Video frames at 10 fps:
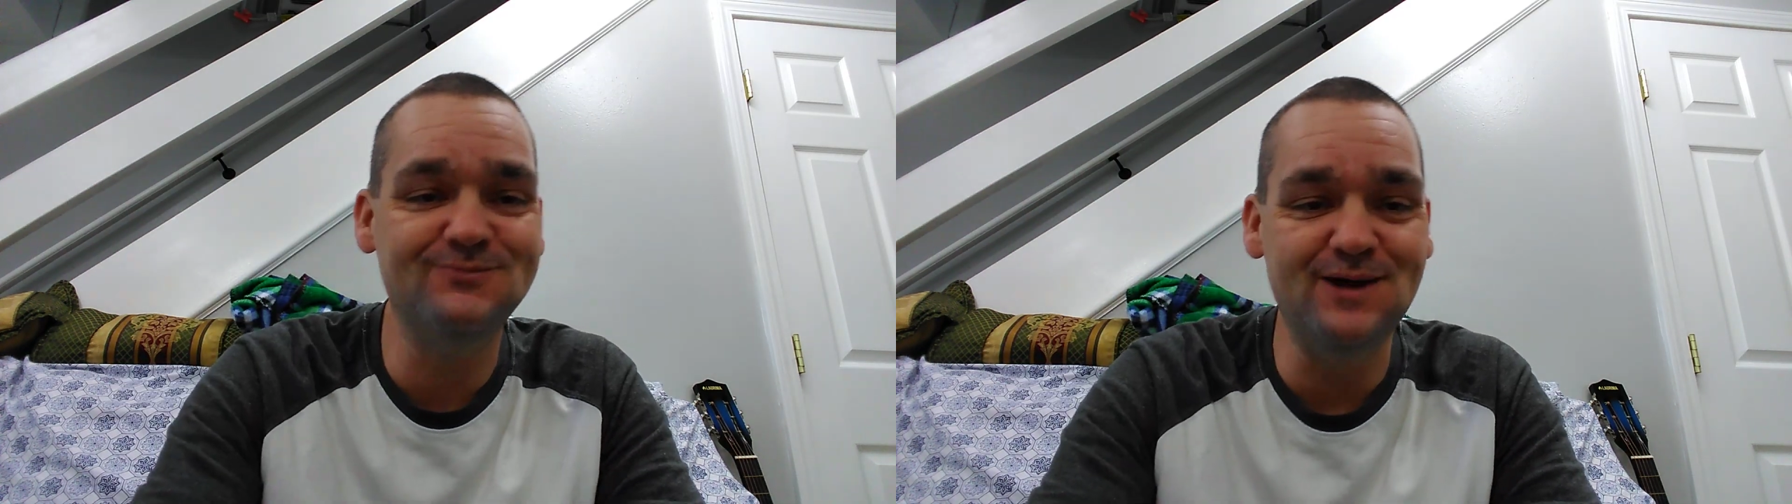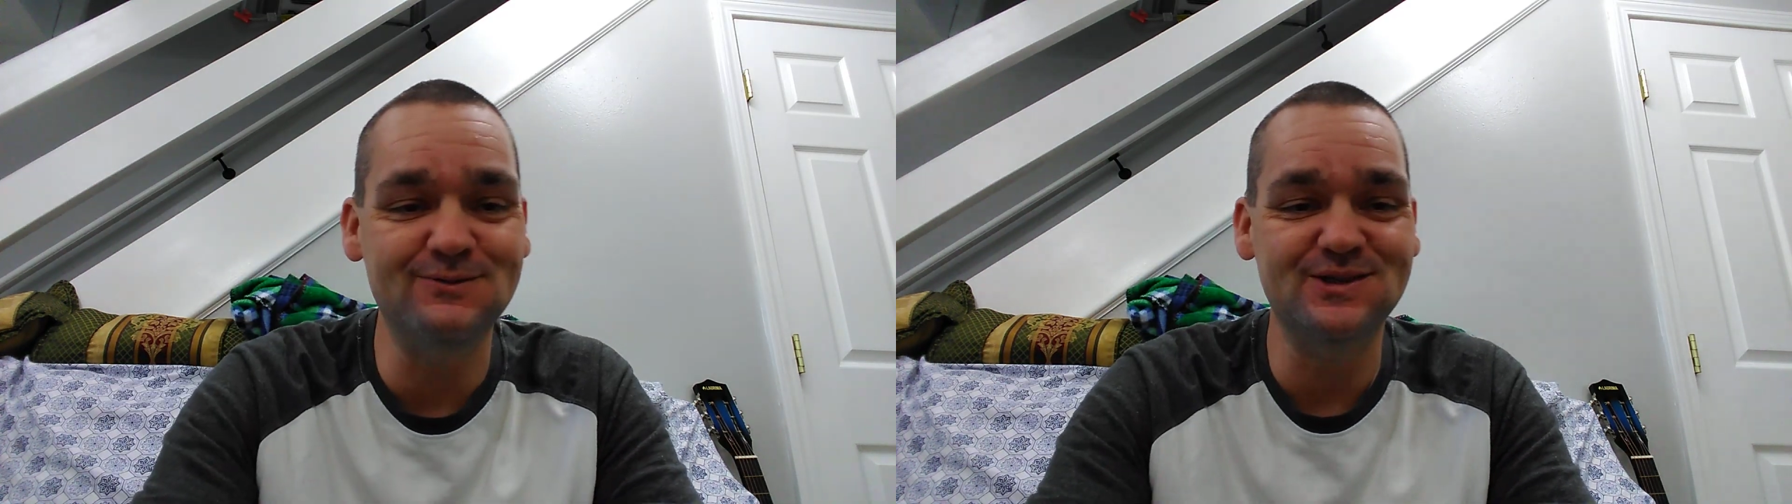
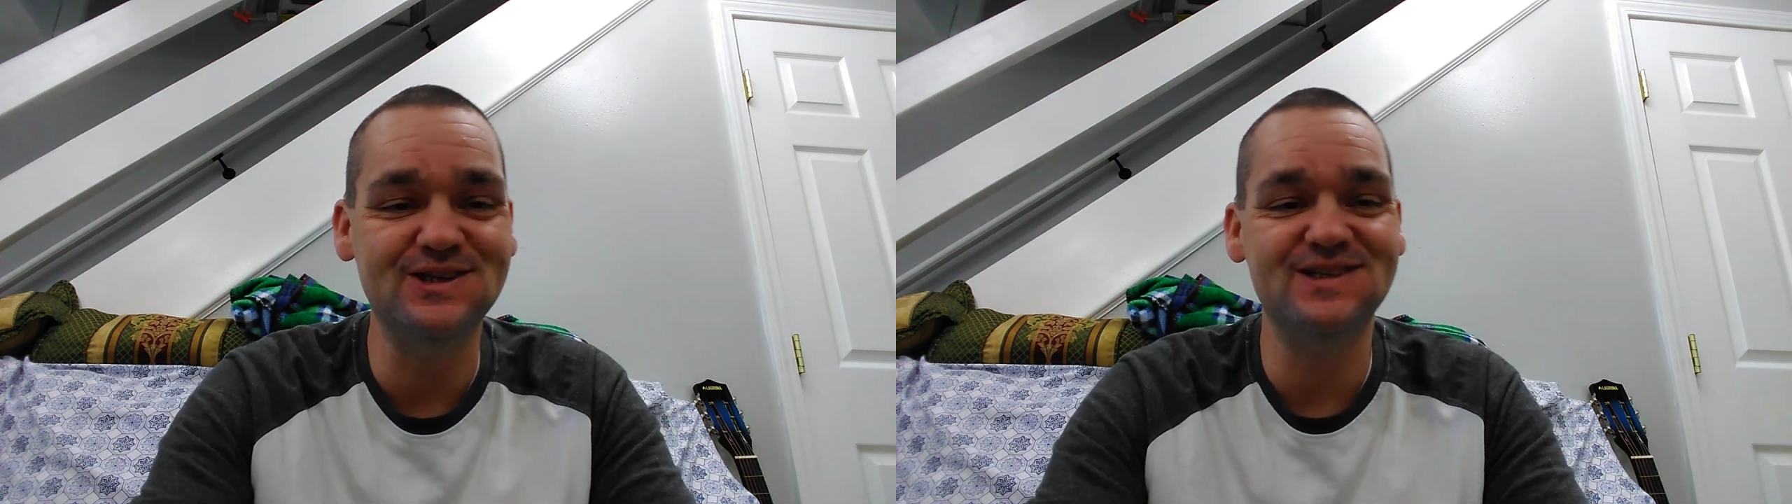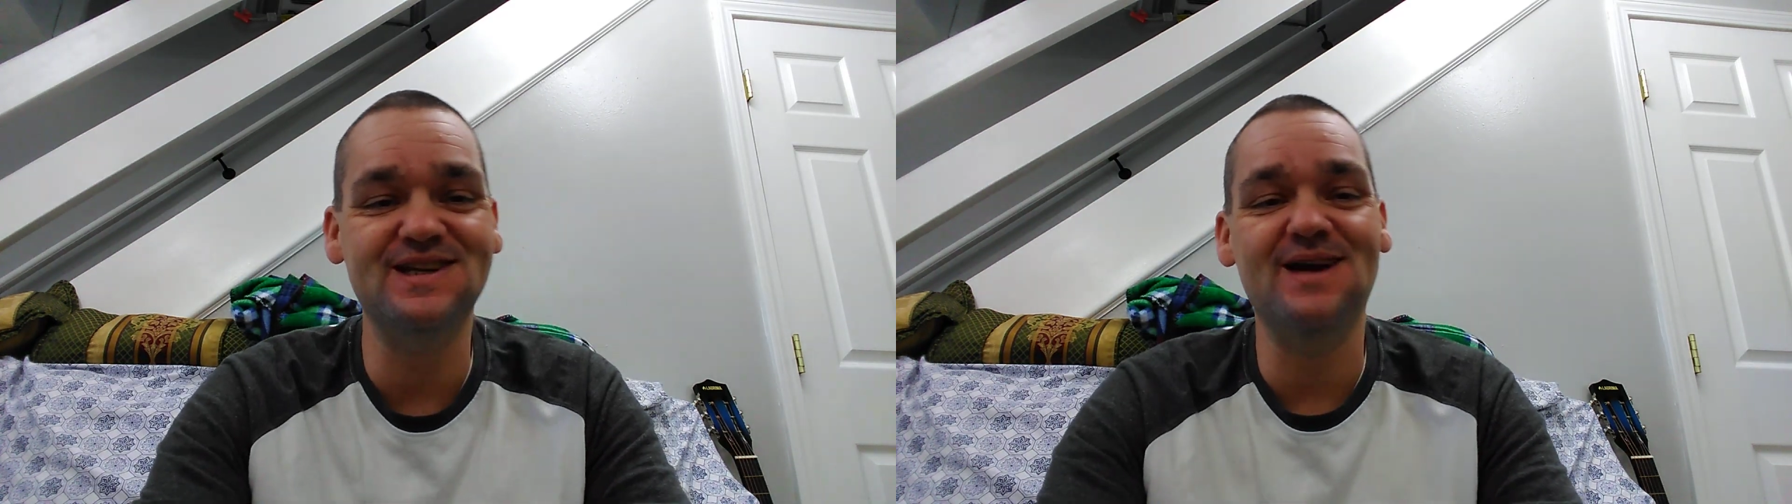5 or
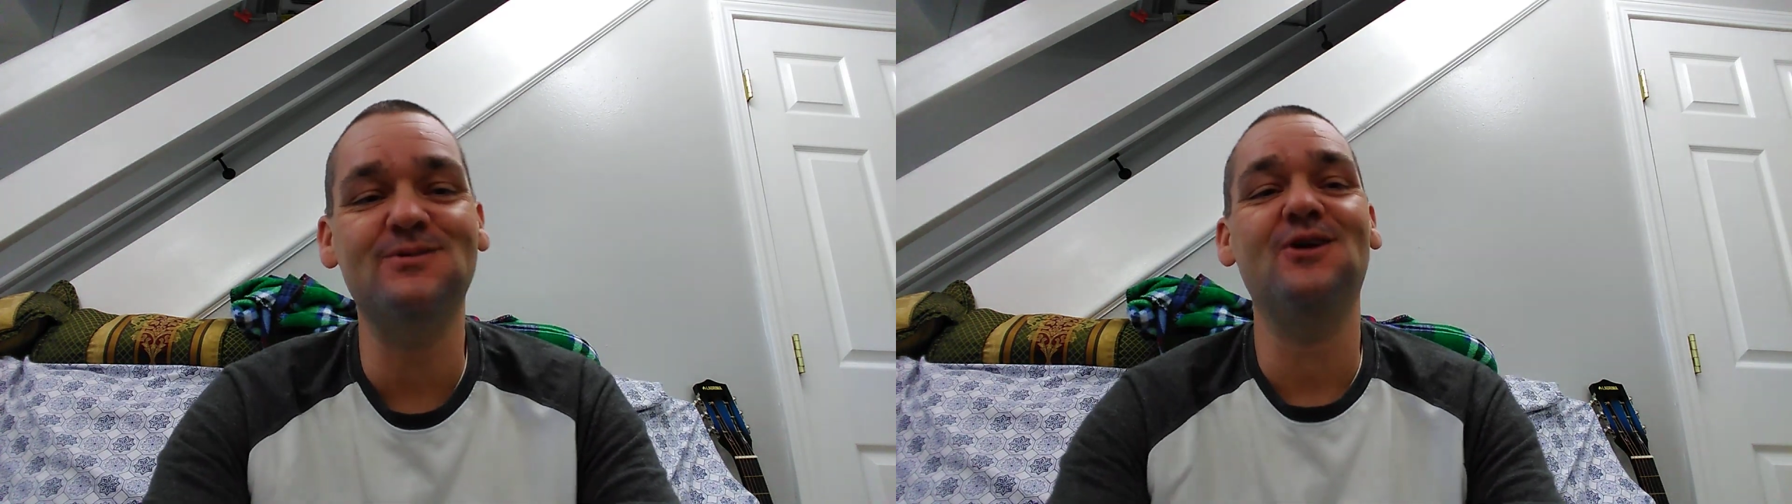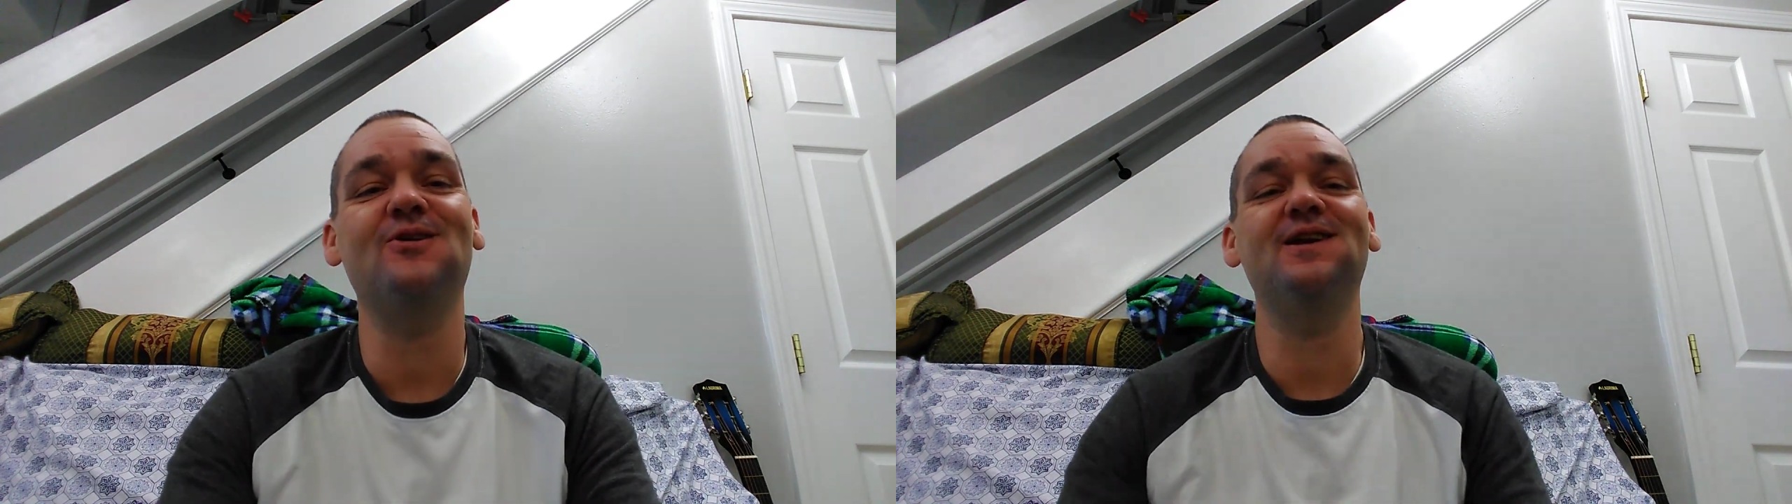6
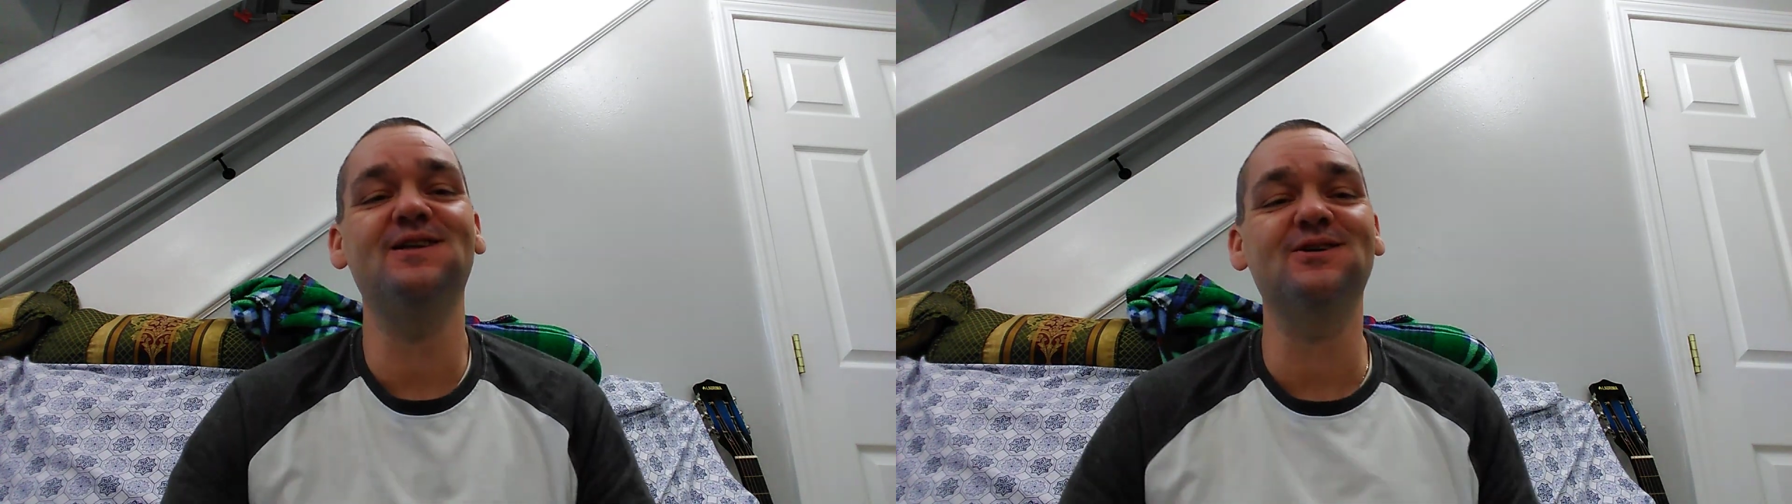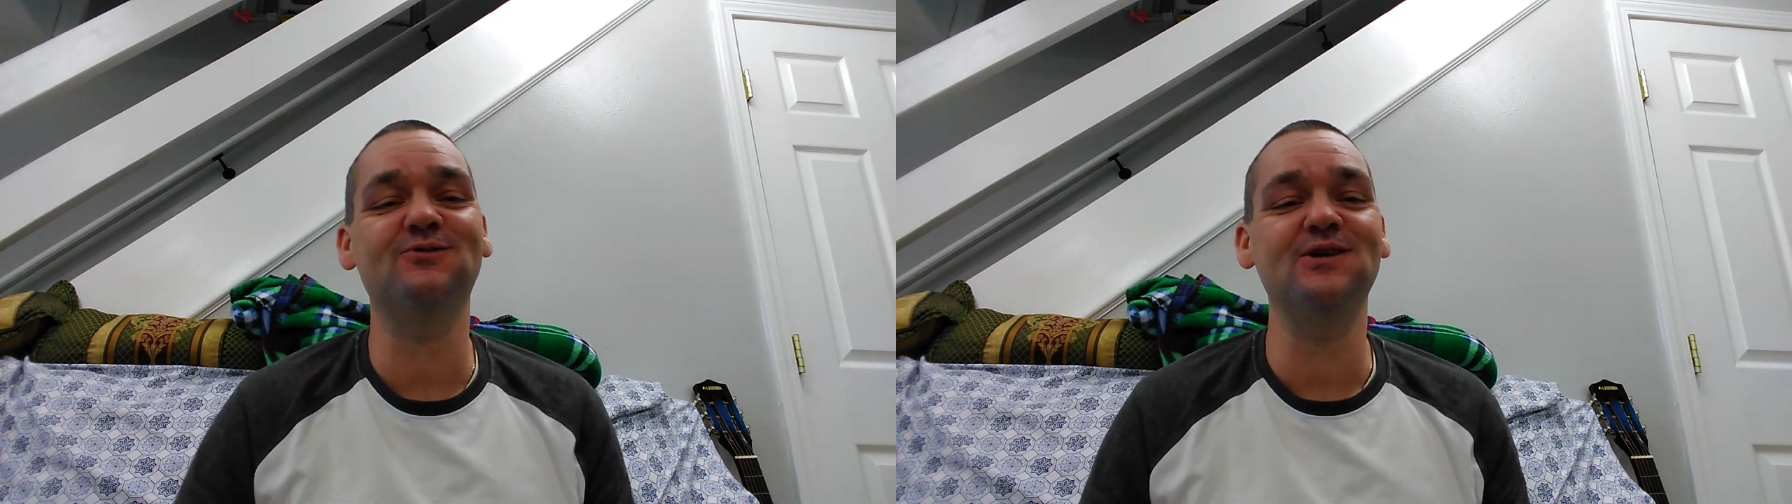times already in
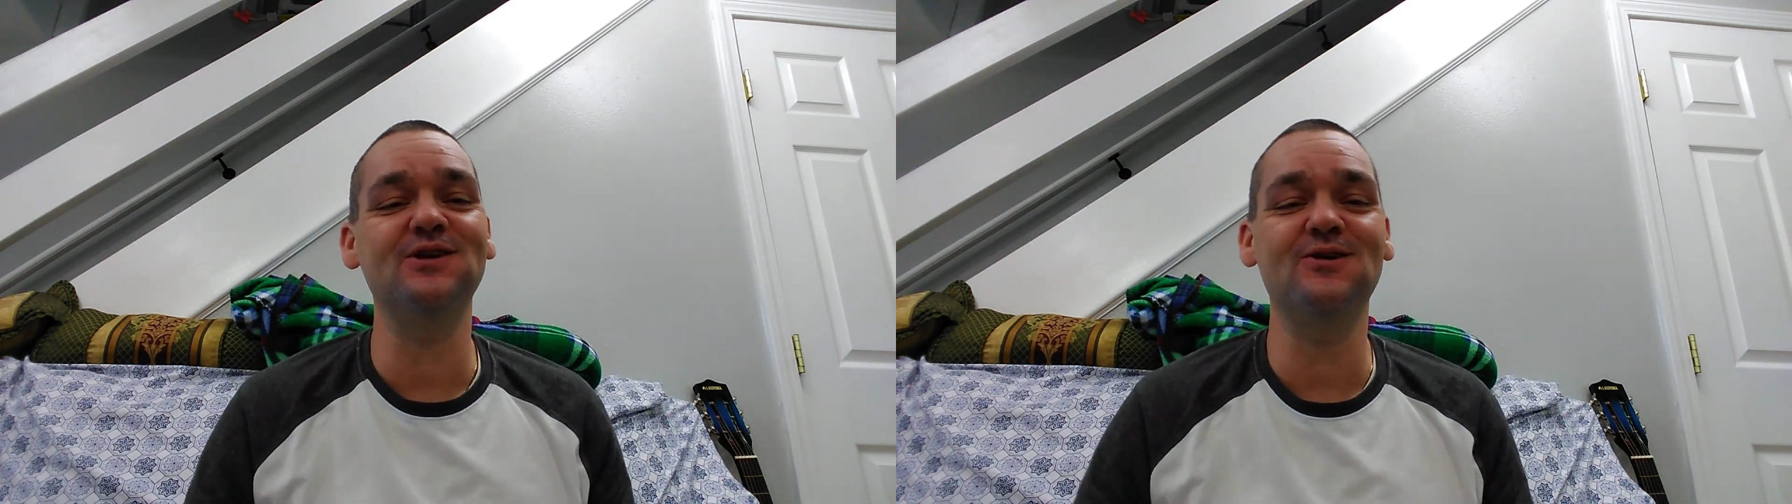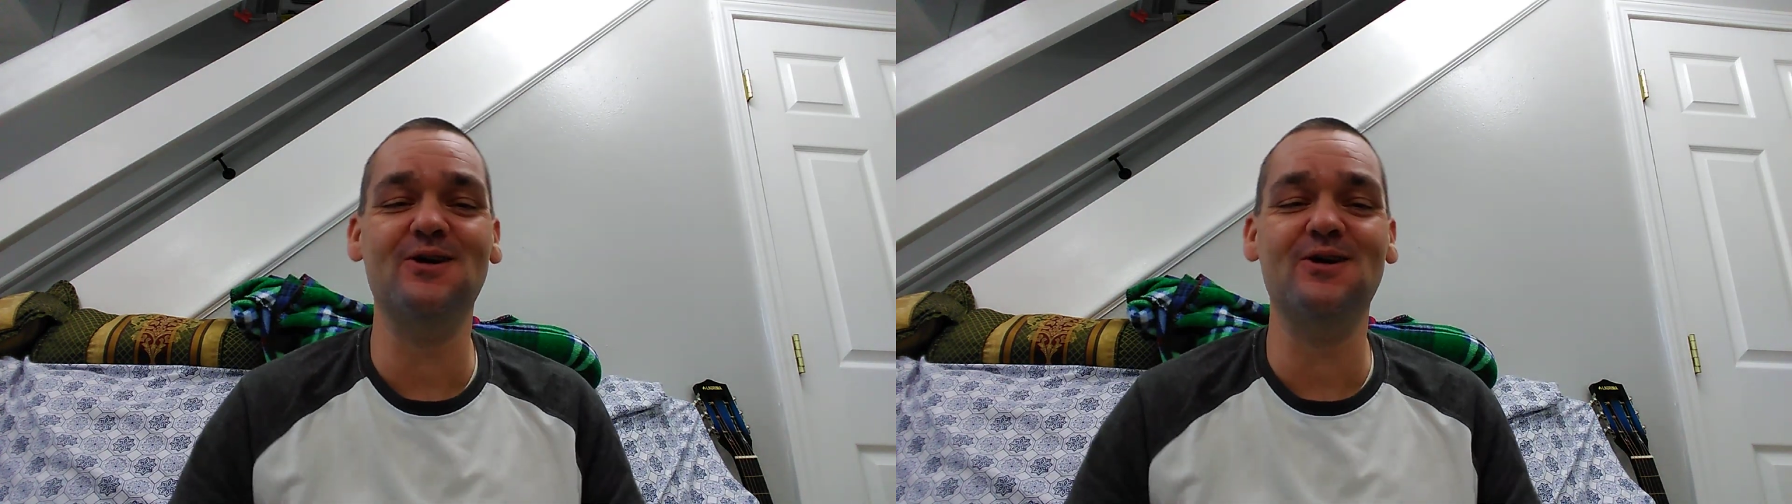this video.